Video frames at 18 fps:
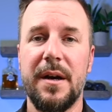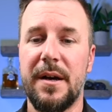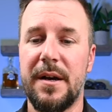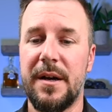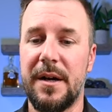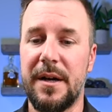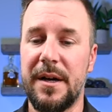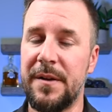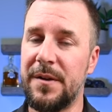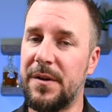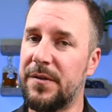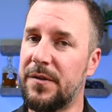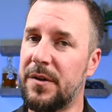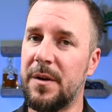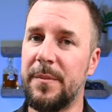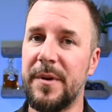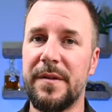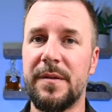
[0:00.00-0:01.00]
And there's
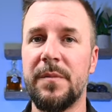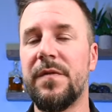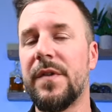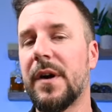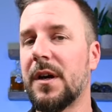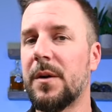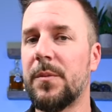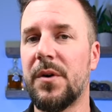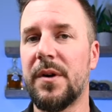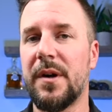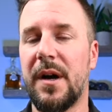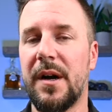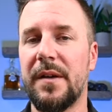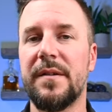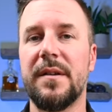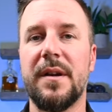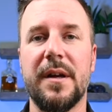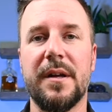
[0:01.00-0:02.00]
going to be some variable
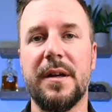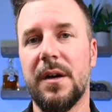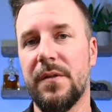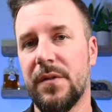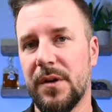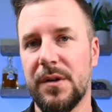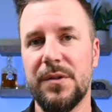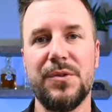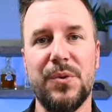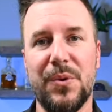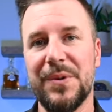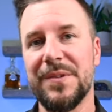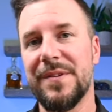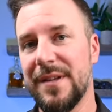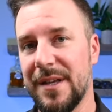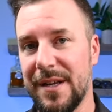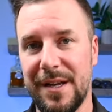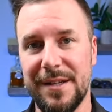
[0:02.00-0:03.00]
costs that I cover
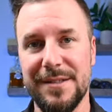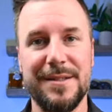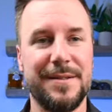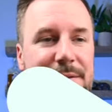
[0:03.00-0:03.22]
towards the end.